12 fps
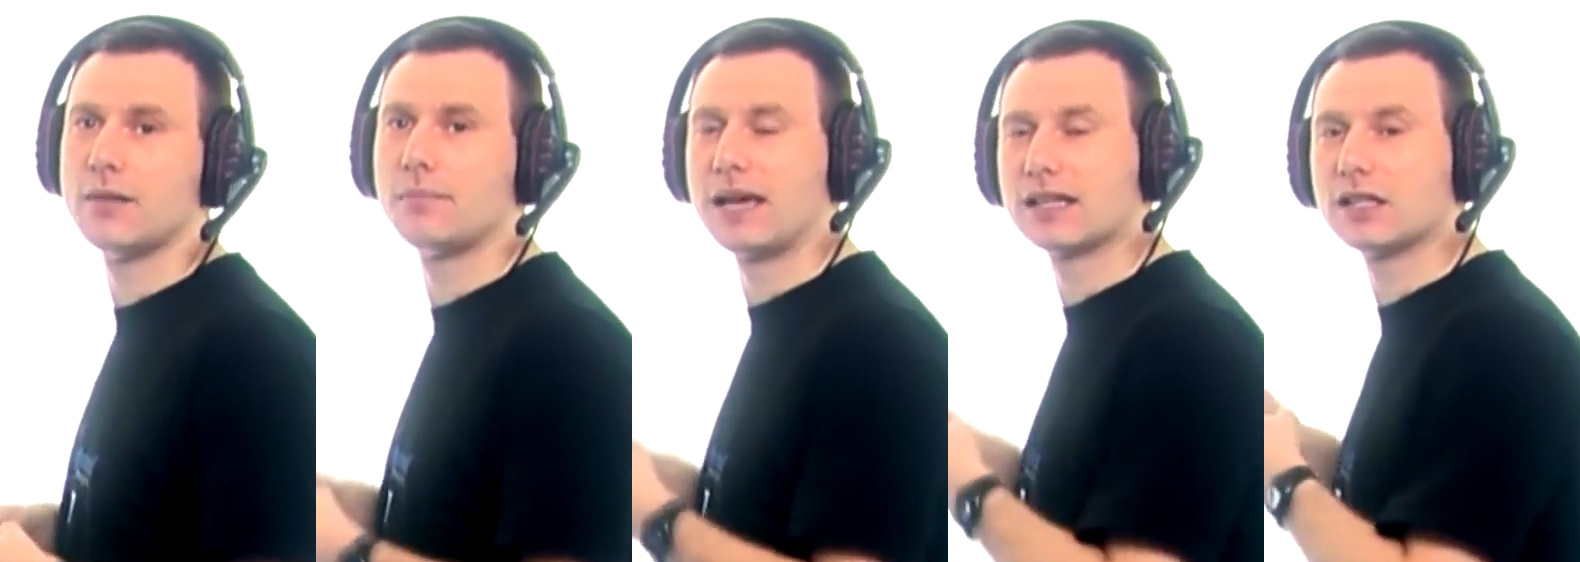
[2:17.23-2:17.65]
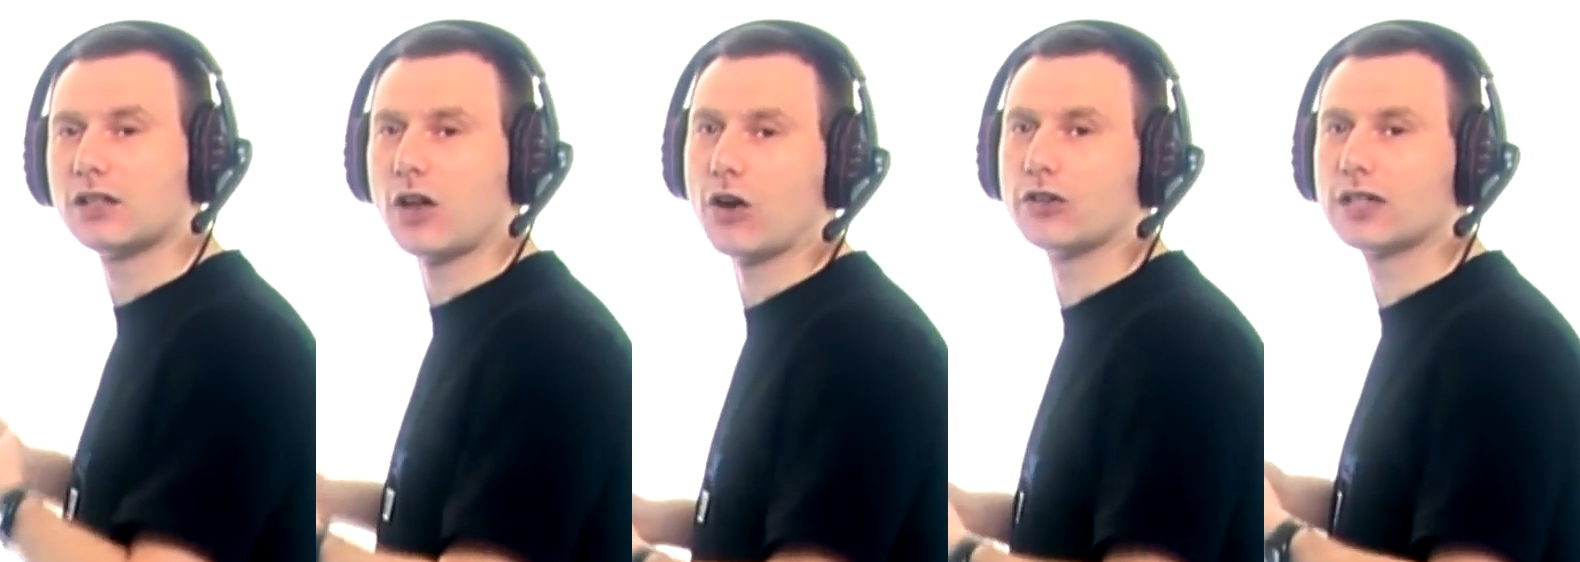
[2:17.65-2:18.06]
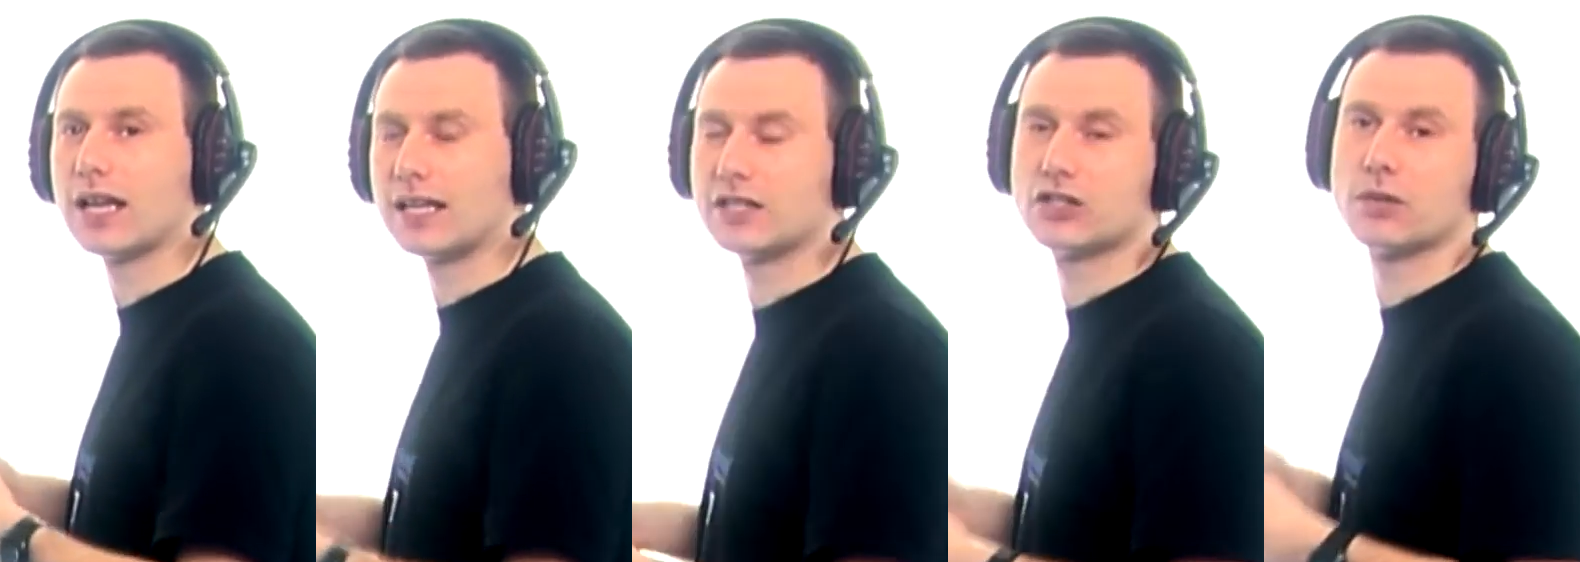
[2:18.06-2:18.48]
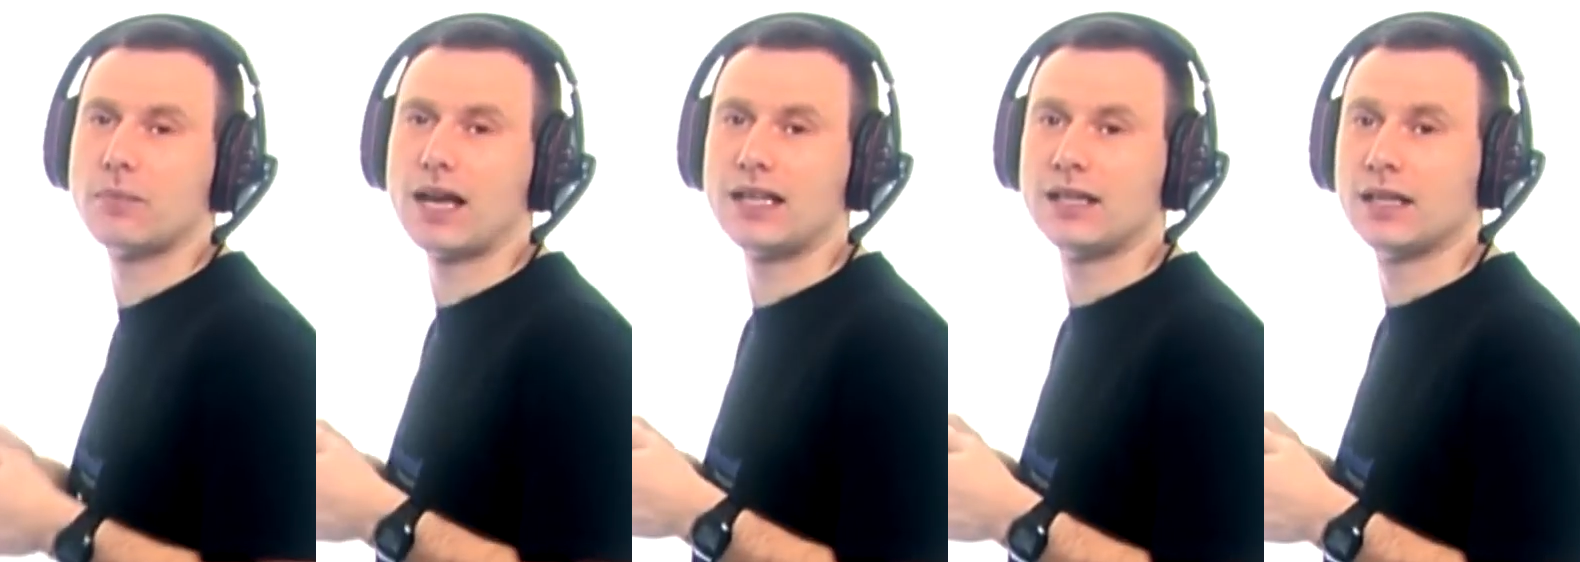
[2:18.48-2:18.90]
being allowed into
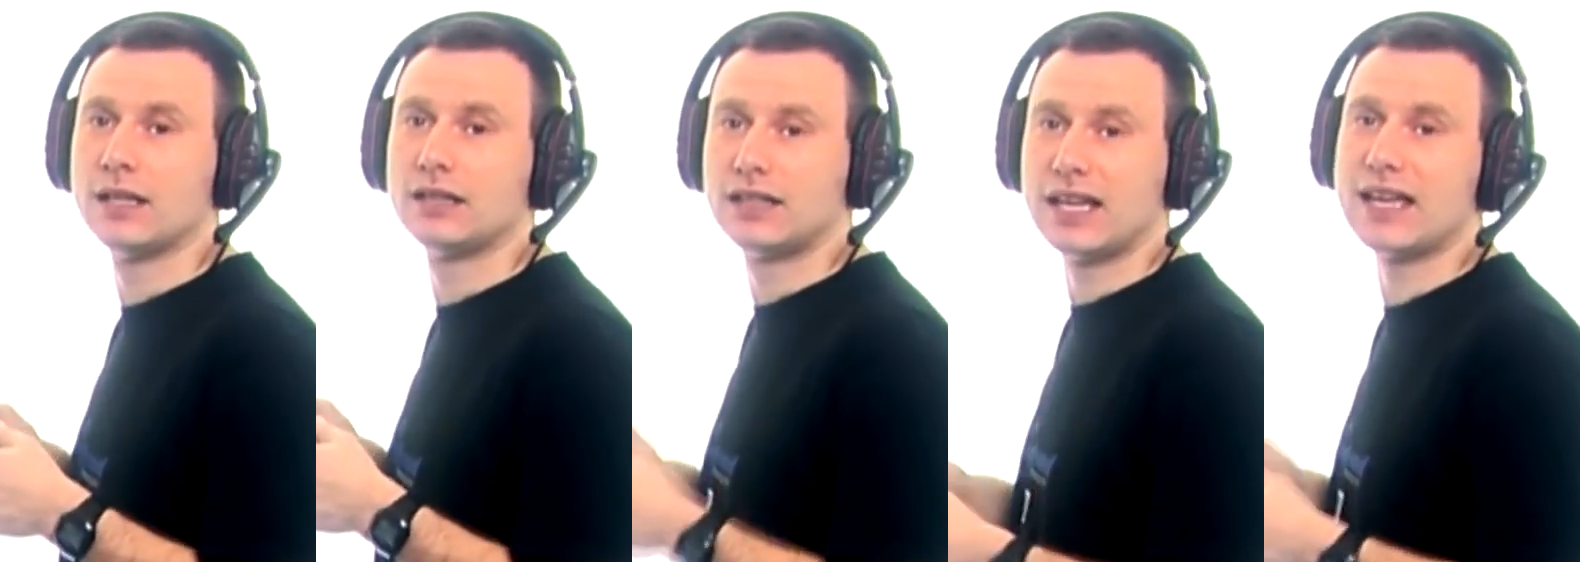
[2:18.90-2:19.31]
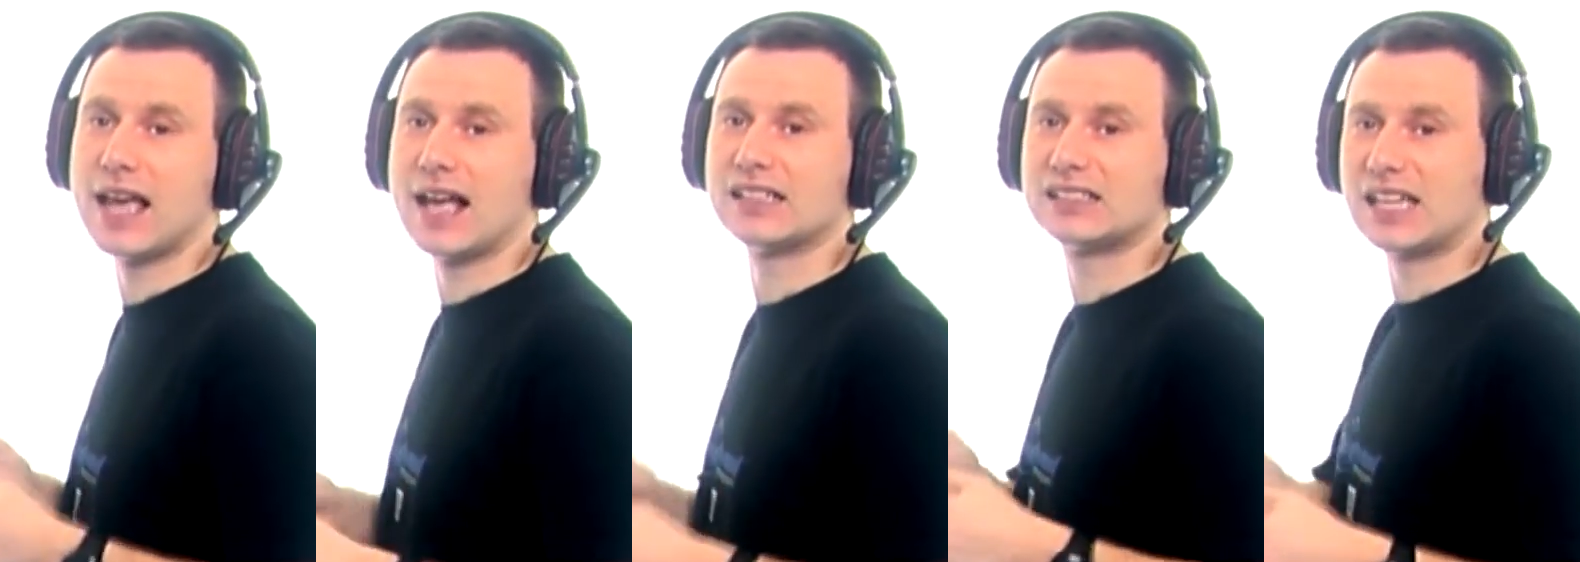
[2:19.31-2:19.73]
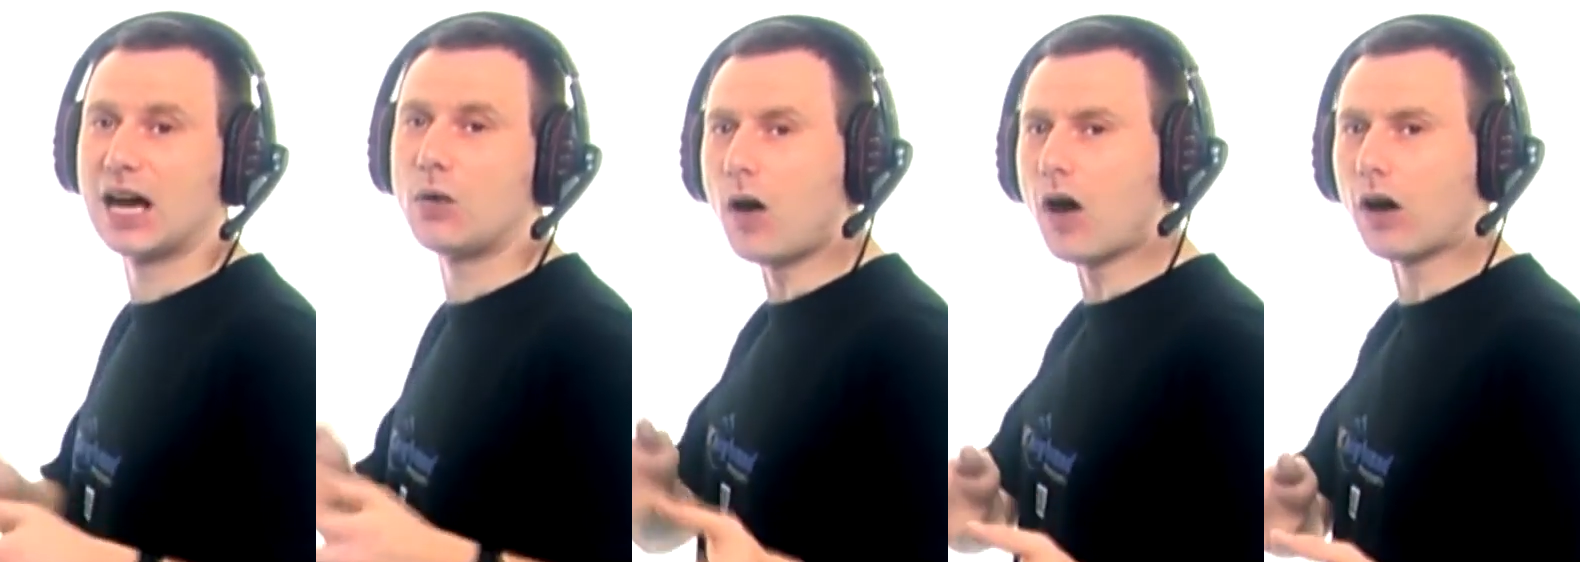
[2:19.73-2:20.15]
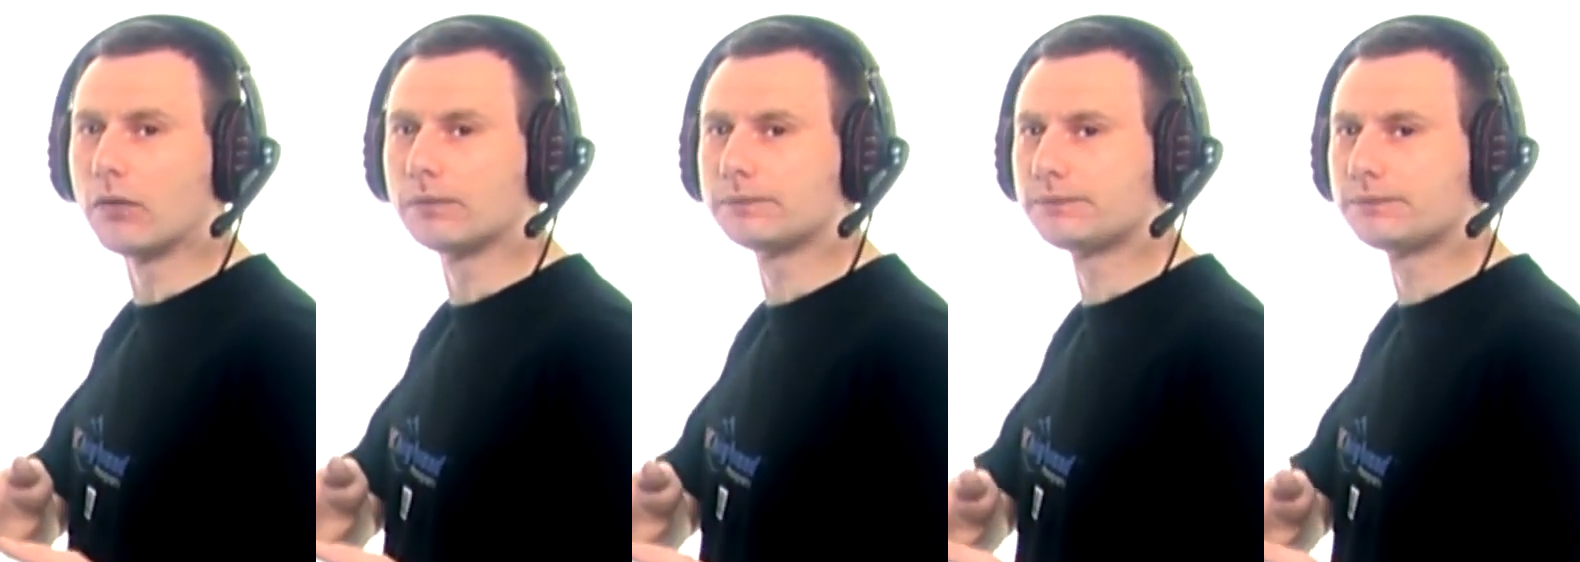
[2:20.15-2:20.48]
my D S L R.